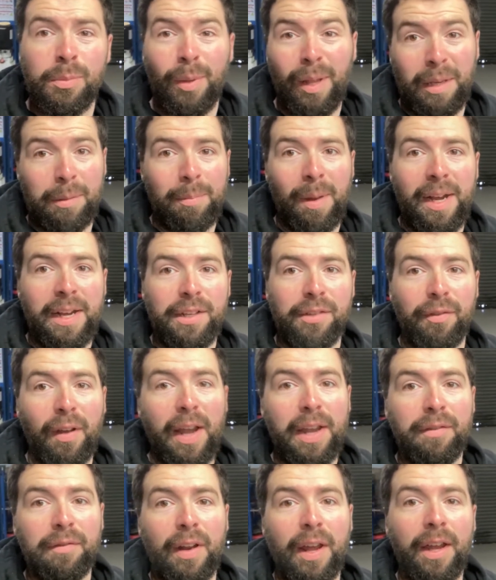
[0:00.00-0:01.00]
like
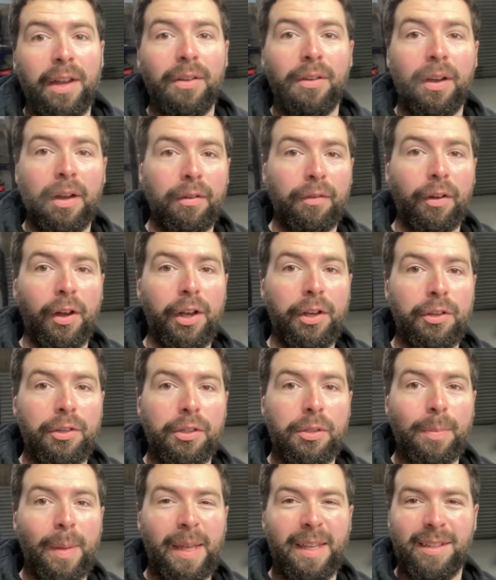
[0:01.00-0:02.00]
-5 now. I've got a new
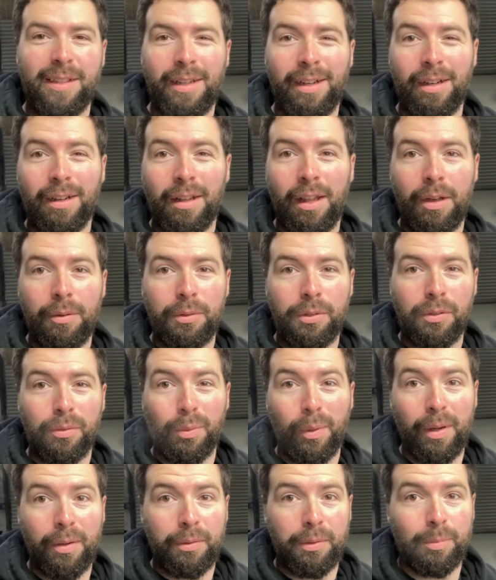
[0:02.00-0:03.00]
space here. That was
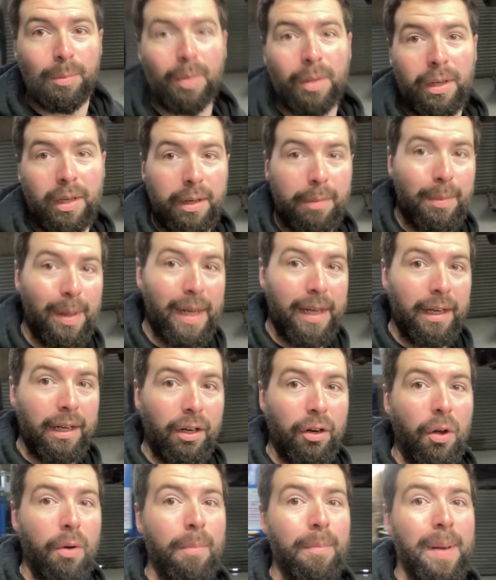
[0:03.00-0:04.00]
when I was painting the
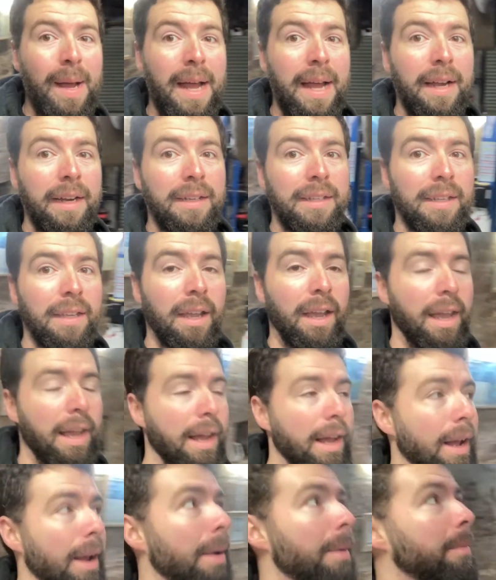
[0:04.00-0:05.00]
compact.
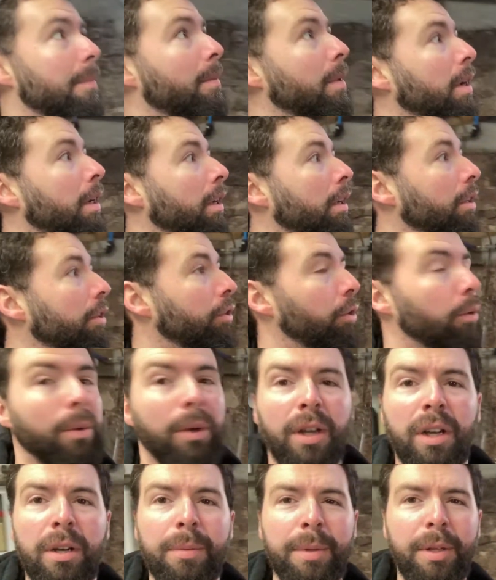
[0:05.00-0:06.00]
So we're
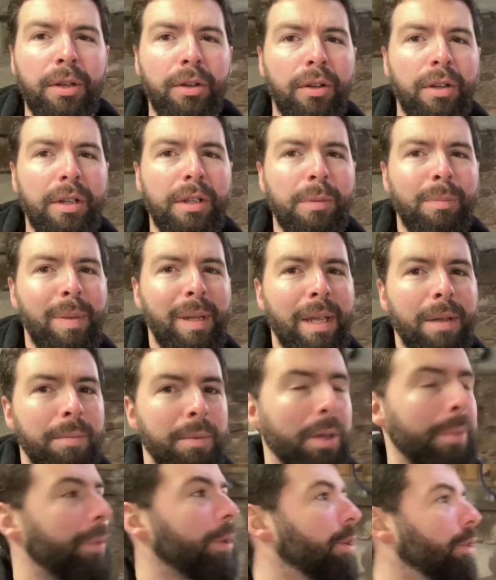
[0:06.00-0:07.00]
going to be doing this
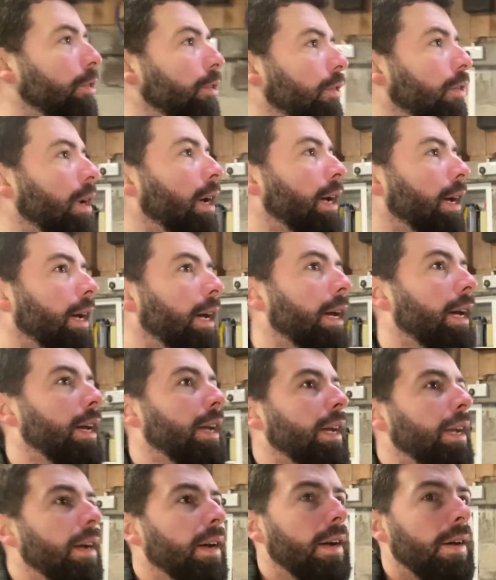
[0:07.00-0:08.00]
BMW.
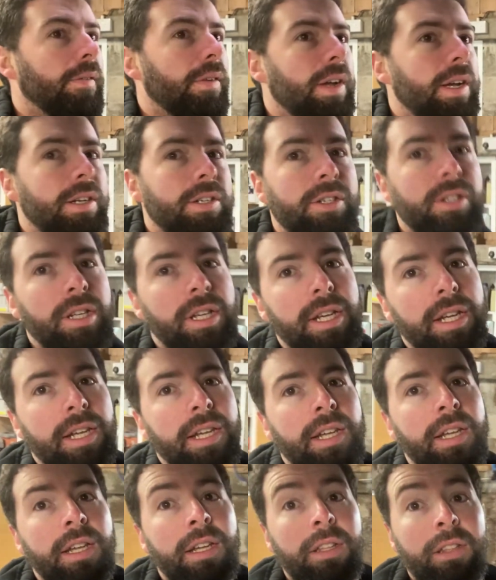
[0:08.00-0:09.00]
I've
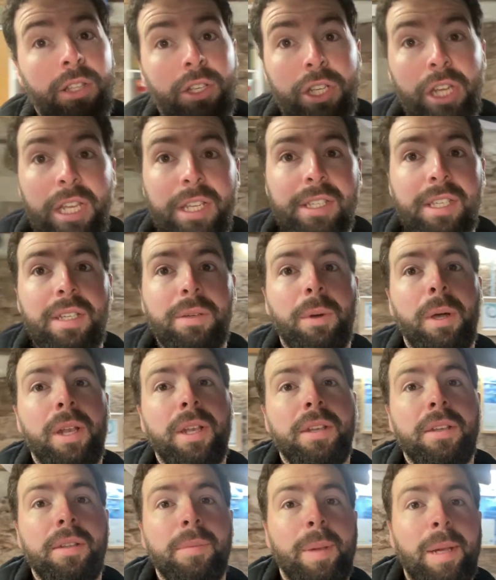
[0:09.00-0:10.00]
actually, the JZ
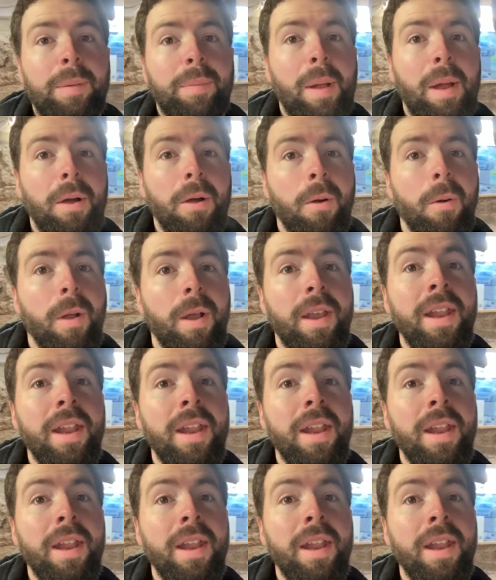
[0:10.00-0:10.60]
one, the big power one.